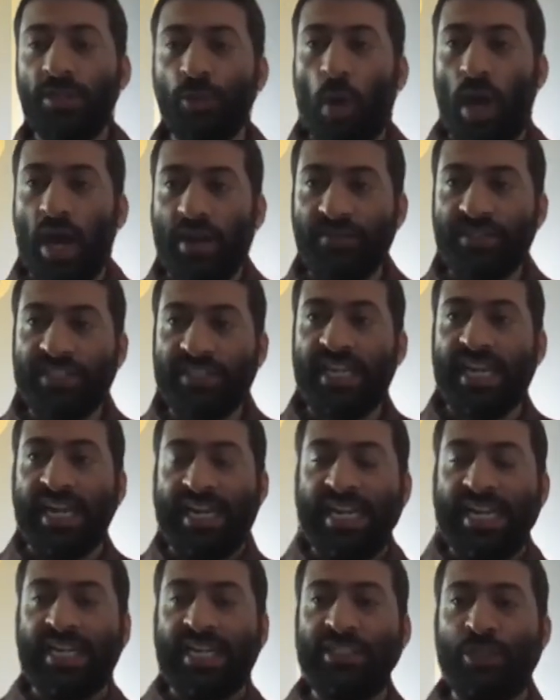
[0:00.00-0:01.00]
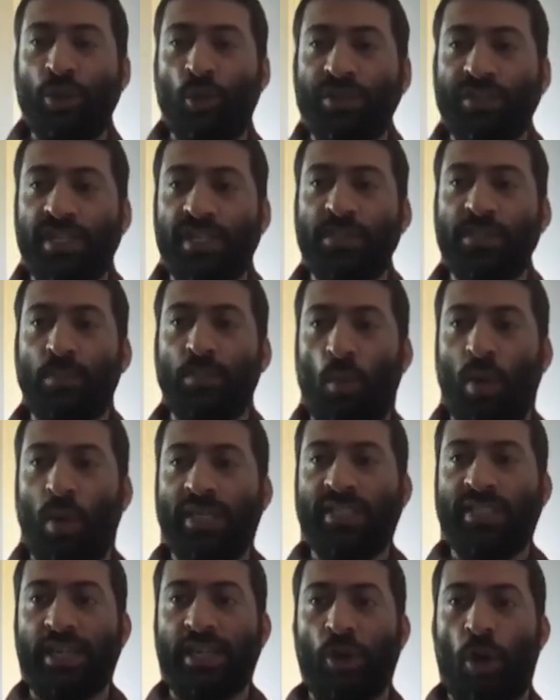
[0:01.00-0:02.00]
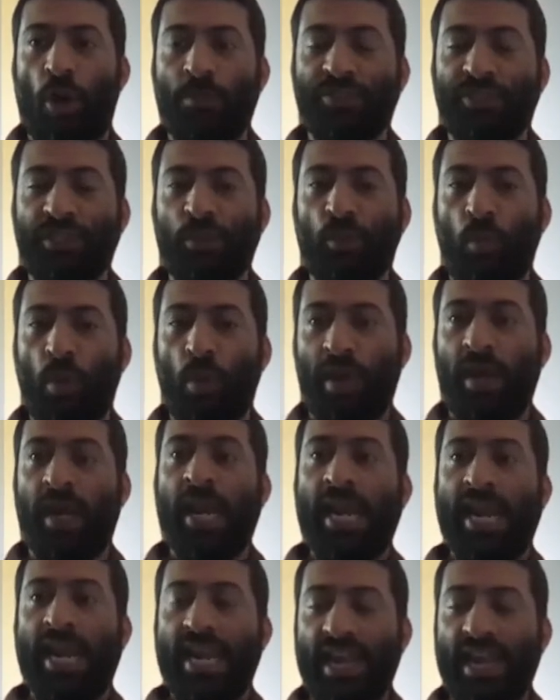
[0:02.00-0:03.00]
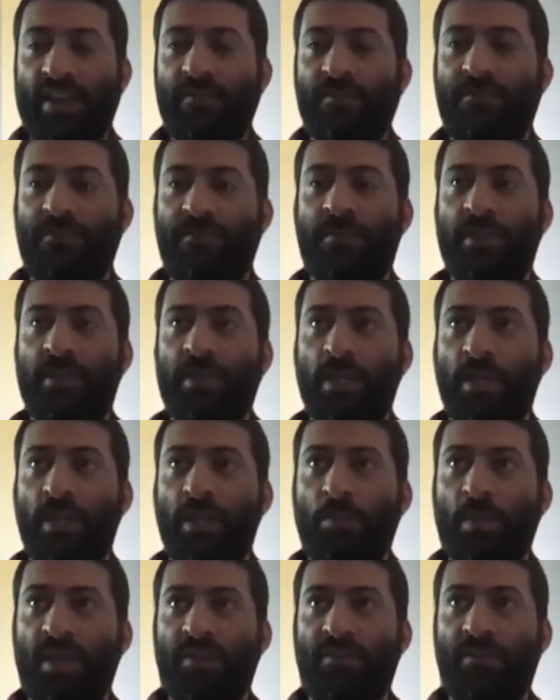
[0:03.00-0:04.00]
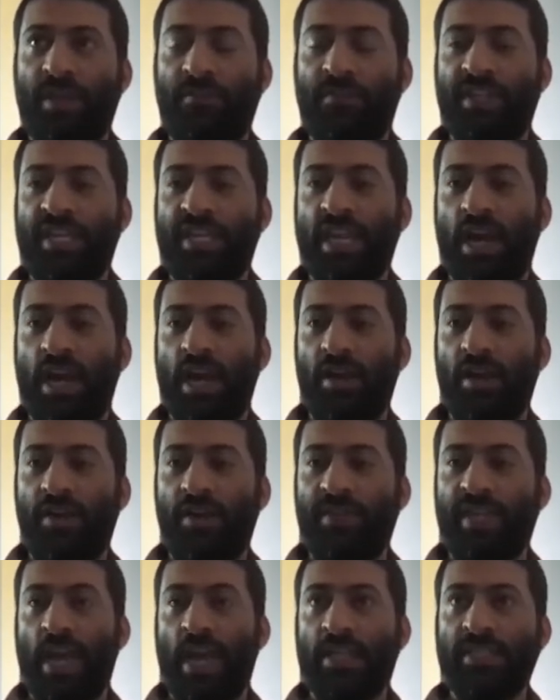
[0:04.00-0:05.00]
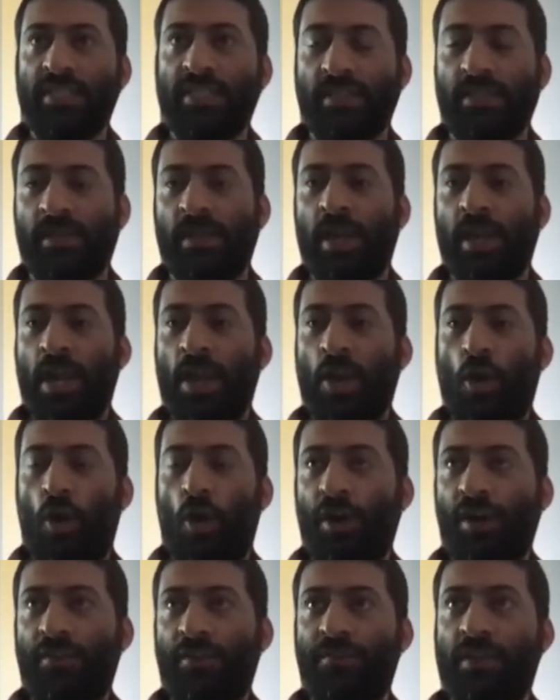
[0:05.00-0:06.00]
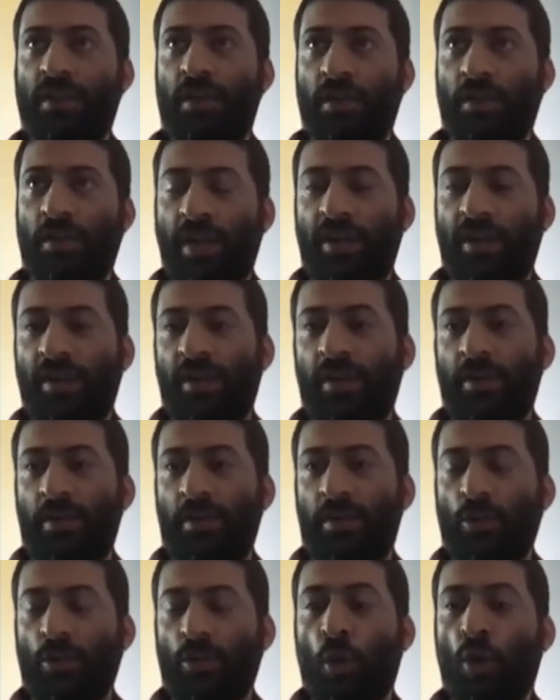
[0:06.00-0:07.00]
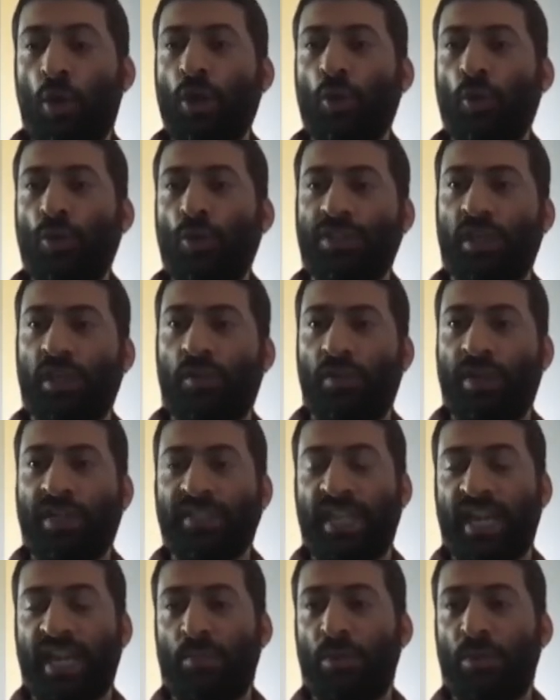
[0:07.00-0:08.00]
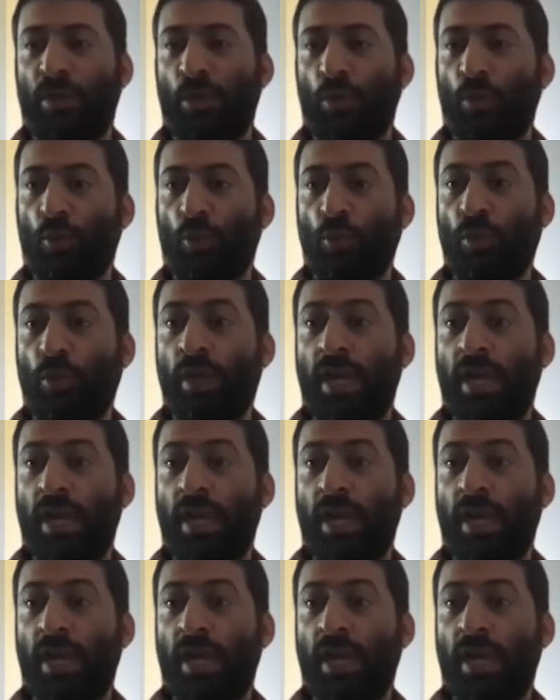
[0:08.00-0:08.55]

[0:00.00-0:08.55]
So RFC 8806 provides an option where if the answer or if the local root server is unable to